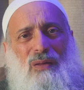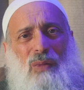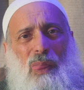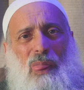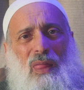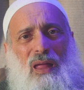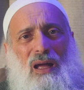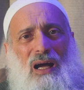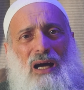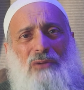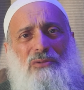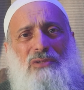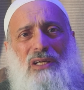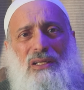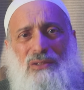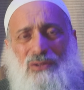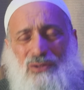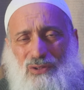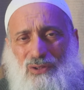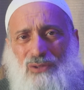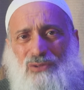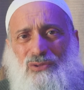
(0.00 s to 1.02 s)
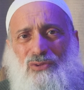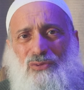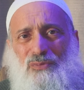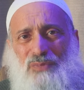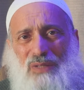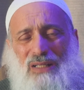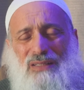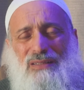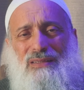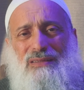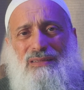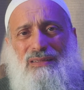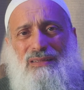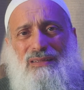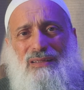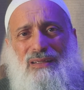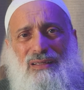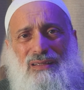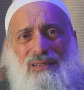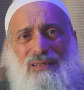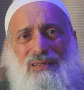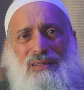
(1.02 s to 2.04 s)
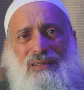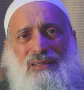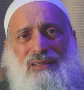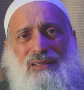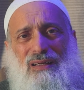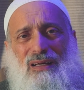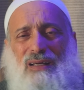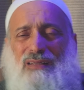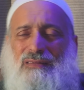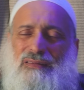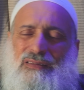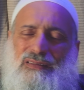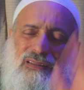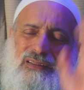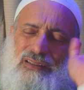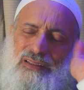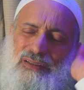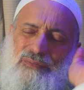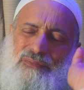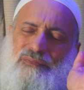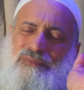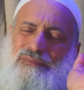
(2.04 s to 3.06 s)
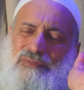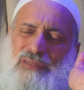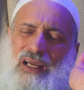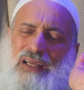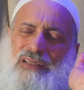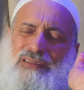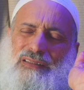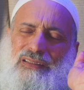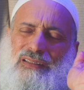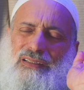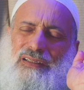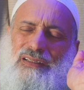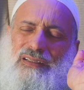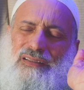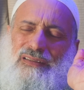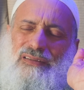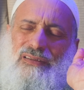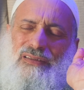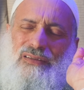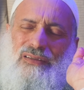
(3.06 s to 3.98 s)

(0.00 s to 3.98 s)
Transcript: How can you go to bed and sleep nicely